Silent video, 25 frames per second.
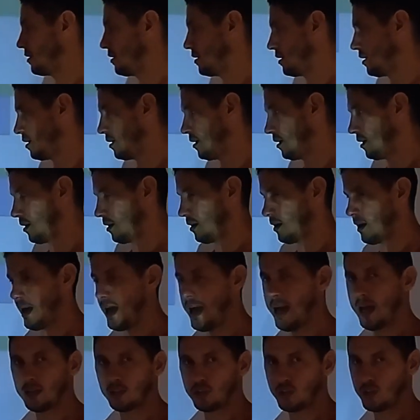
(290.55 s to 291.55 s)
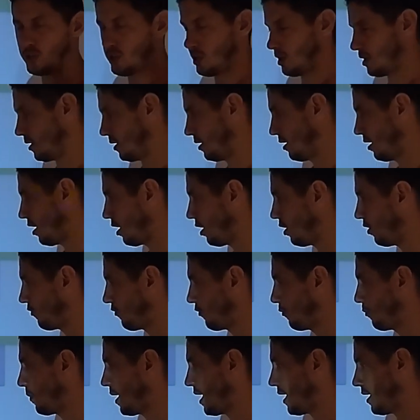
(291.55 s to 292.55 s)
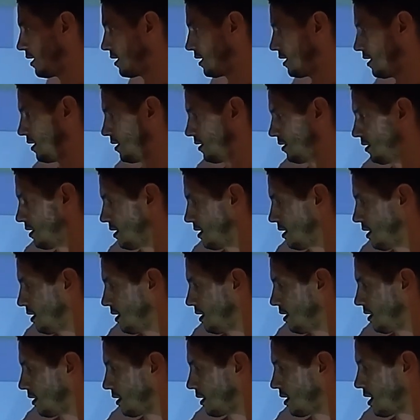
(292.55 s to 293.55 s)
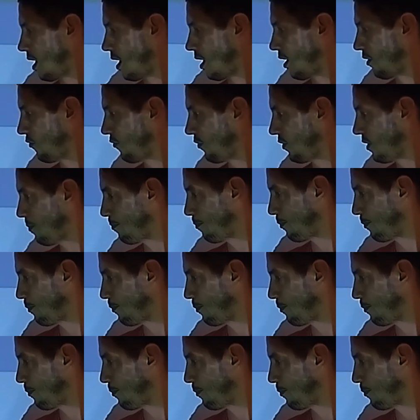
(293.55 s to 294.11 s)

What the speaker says: the action of making coffee